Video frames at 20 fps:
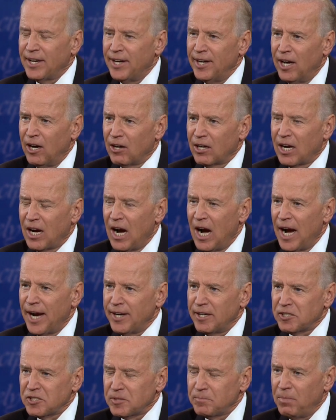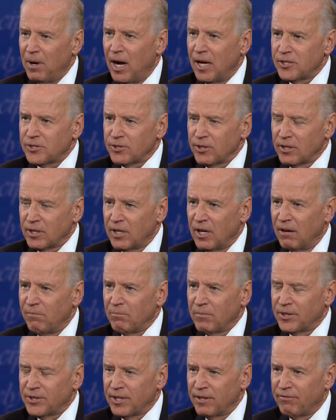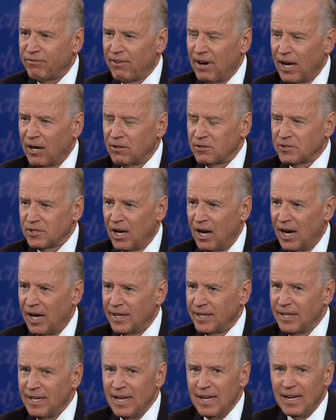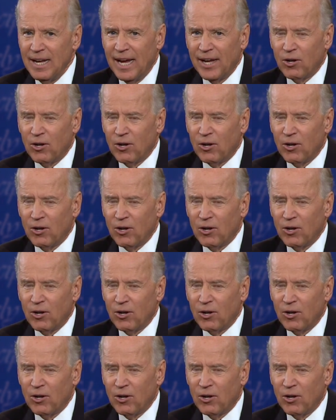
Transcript: an al-Qaeda-sponsored government that follows on. And